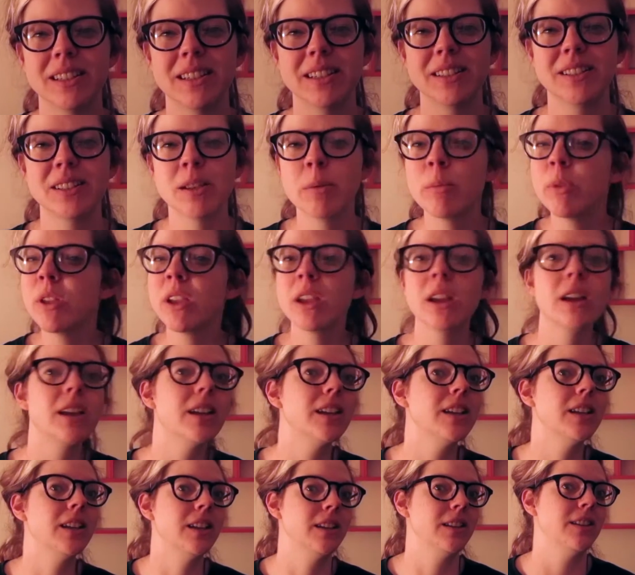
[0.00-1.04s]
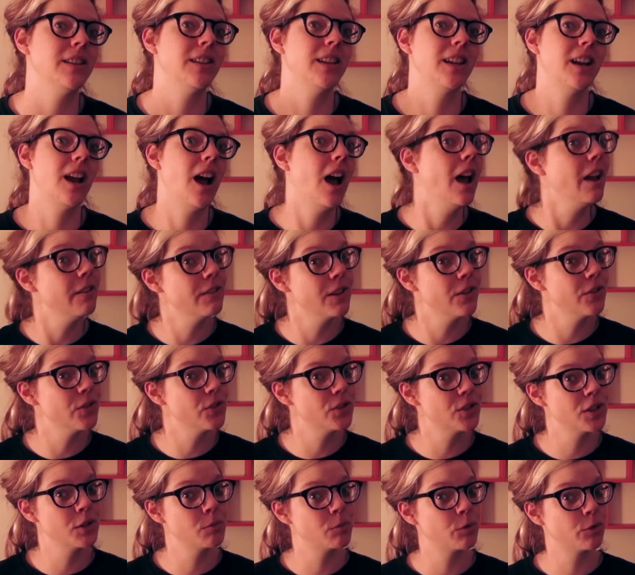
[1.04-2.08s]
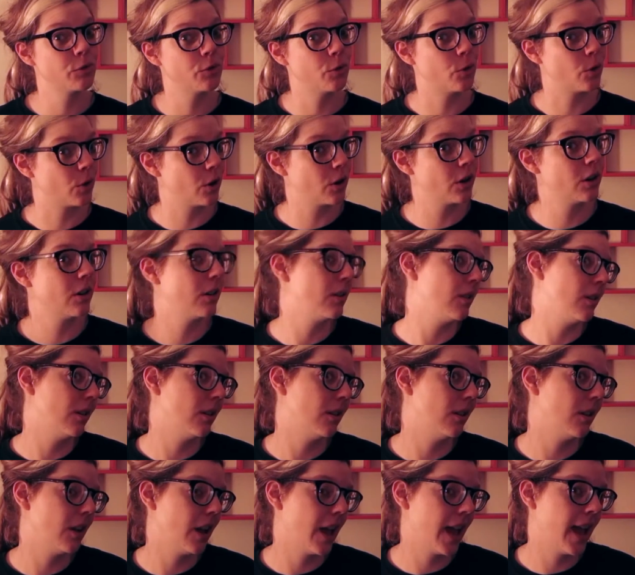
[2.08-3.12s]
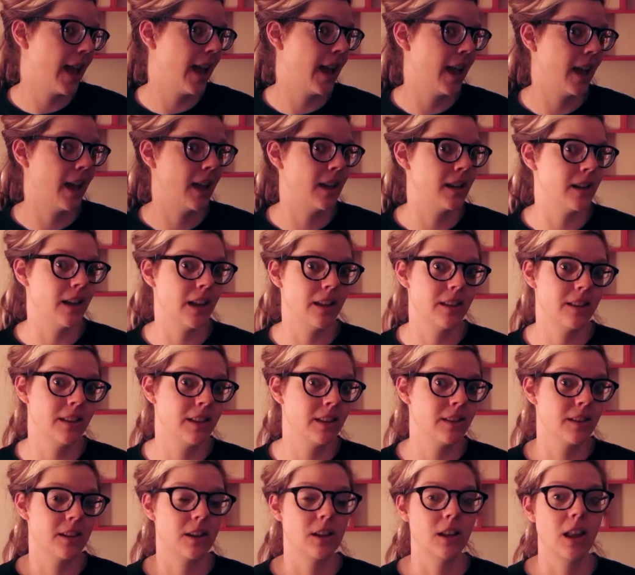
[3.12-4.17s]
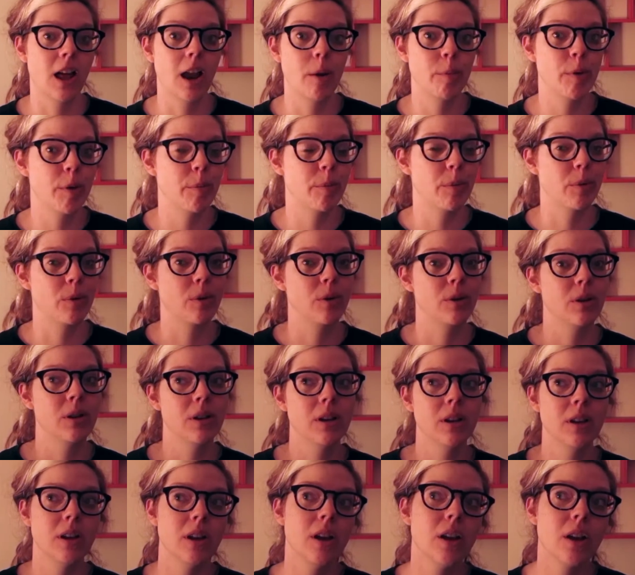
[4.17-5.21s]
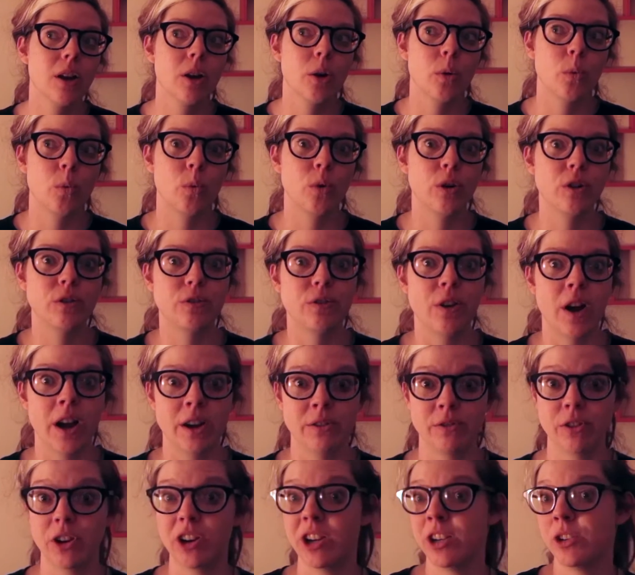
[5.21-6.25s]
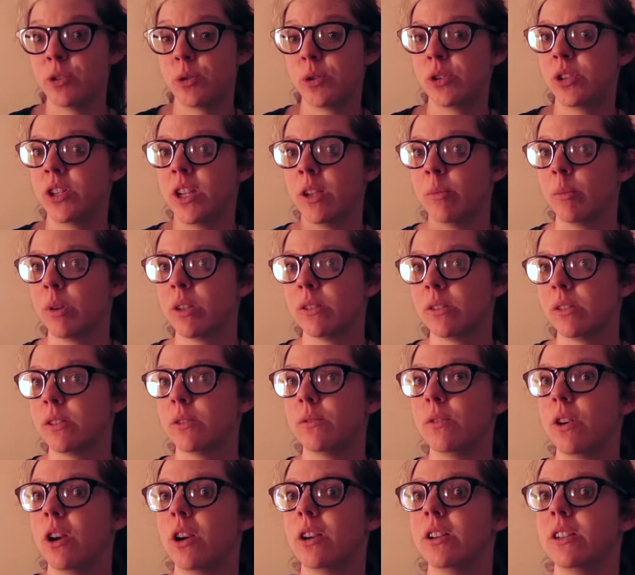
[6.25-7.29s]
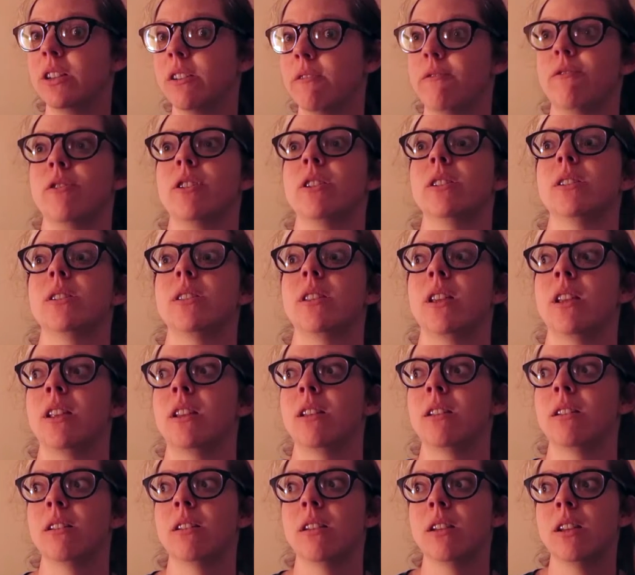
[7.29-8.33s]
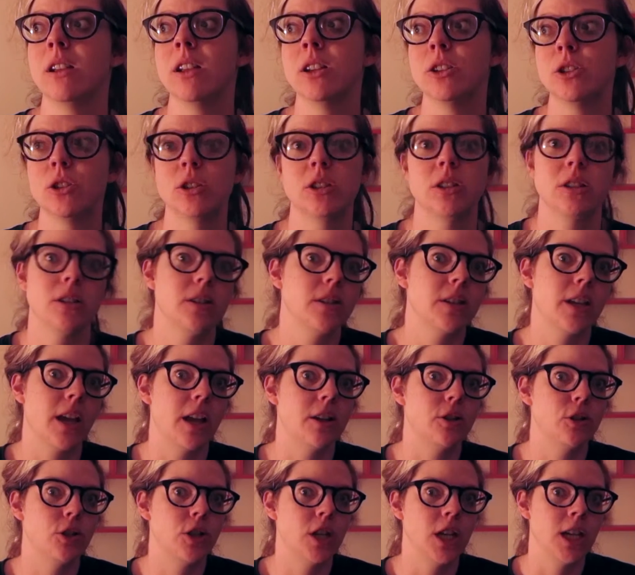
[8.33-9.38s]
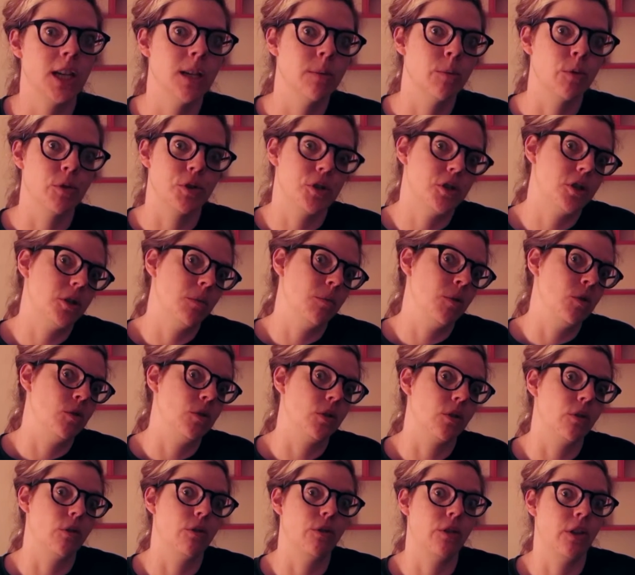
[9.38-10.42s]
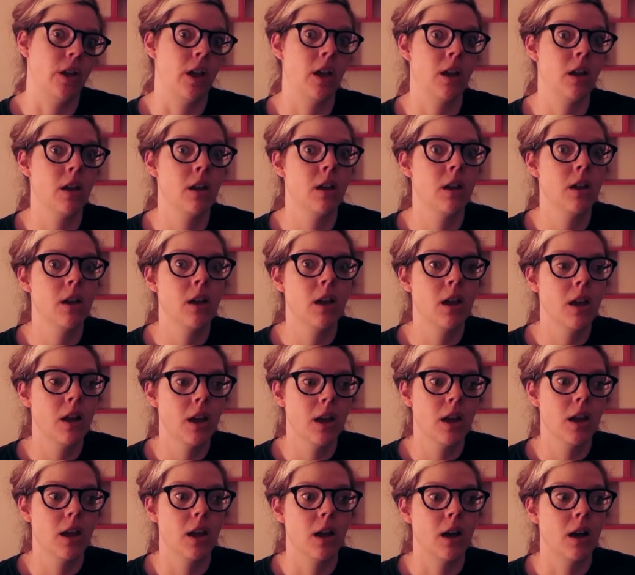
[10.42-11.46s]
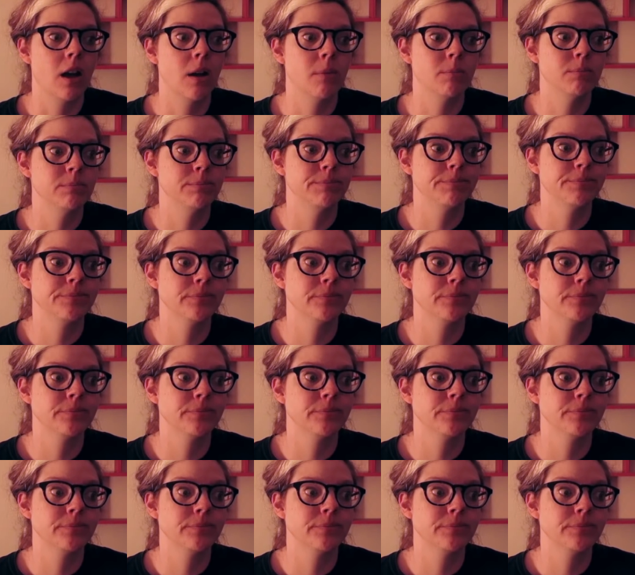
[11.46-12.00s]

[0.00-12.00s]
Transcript: something that I've never seen before, and I think that a lot of people would find very interesting because it's very different than just a sketch team or just a musical thing. Um,